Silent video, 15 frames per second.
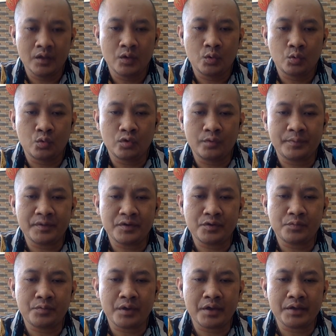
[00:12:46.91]
will be
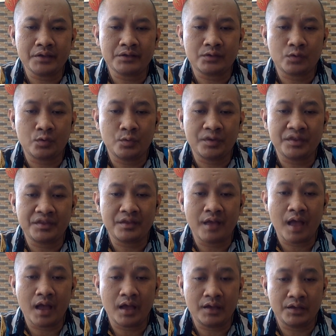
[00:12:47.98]
replaced with
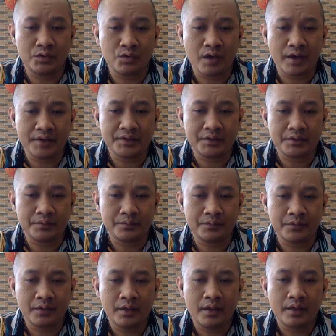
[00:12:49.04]
a new item
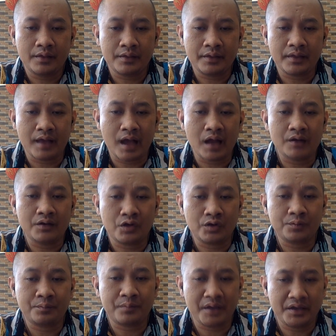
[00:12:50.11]
that are
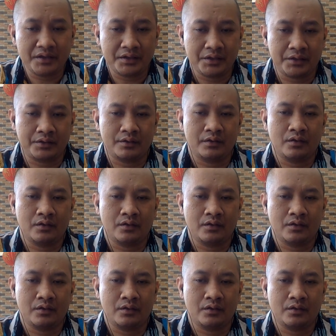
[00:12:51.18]
not painted